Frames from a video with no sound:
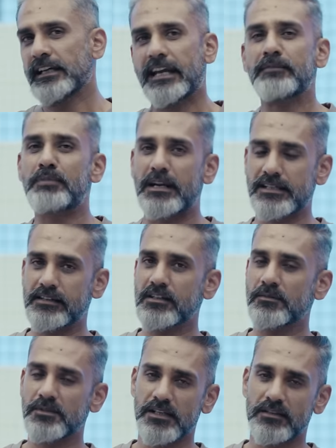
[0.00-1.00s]
in pricing
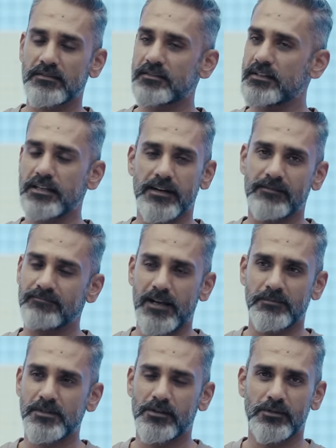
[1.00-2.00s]
terms and yeah
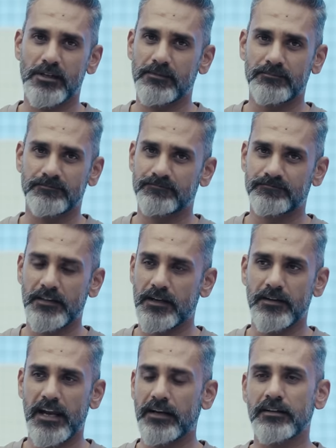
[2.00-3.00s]
absolutely yeah yeah
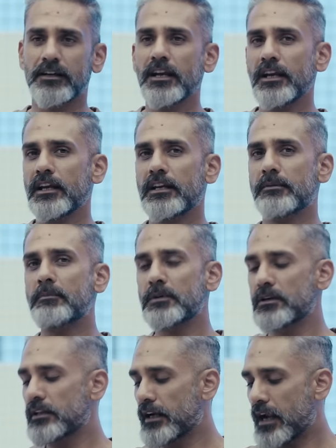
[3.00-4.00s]
Let's and
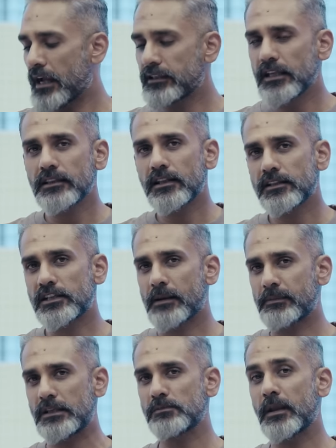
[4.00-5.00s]
remember that i think that the
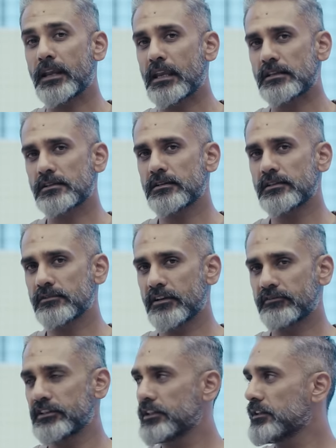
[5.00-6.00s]
japanese make case studies of
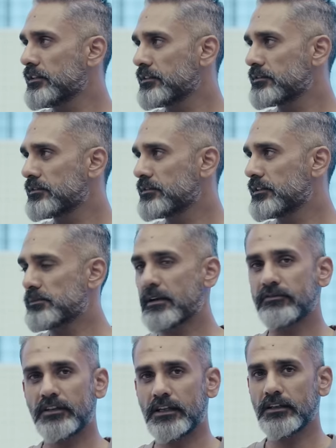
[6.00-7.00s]
everything is my
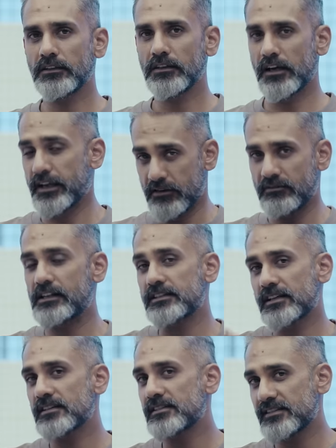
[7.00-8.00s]
feeling. Again, we'll
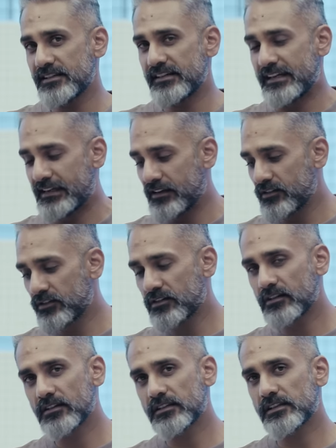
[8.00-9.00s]
discuss this in detail on
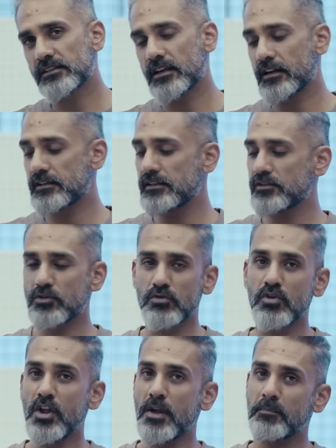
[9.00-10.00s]
uh, Disconnect Season
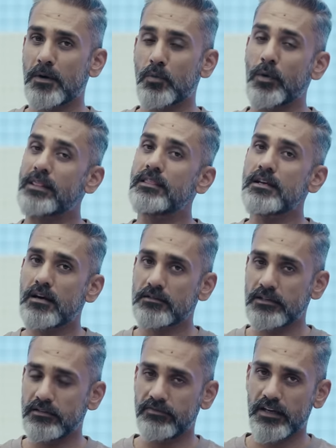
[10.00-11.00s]
2. But when the
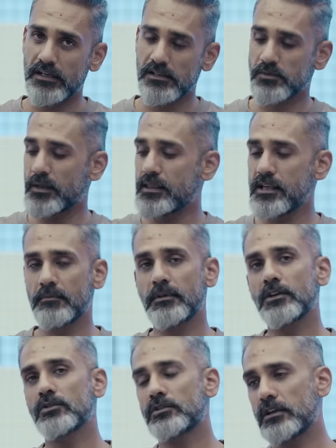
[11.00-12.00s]
R3 fails, when the
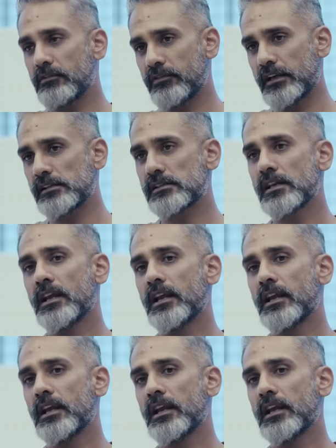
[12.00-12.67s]
MT-03 fails,